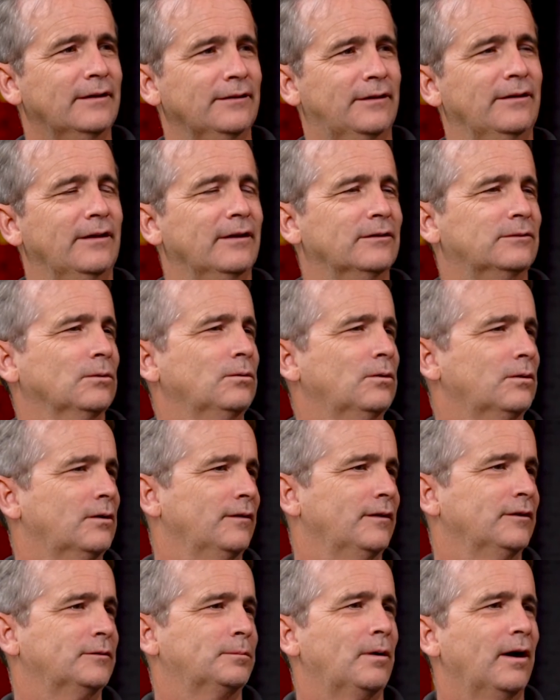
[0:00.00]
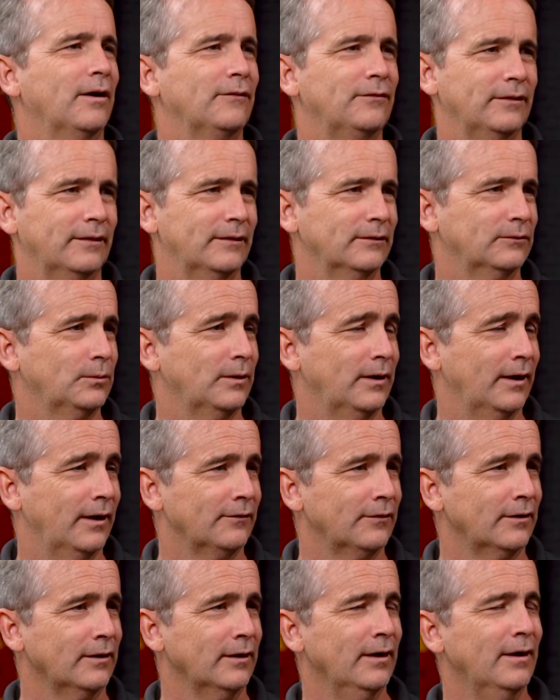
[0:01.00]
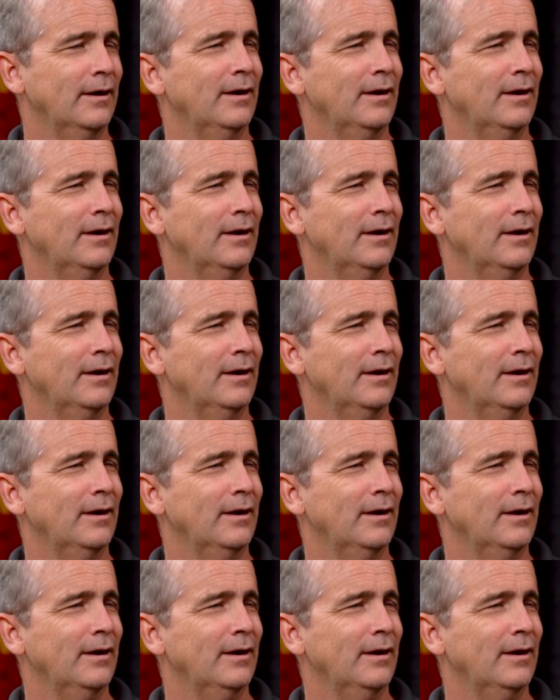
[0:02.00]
Than this order, this profit, this whatever.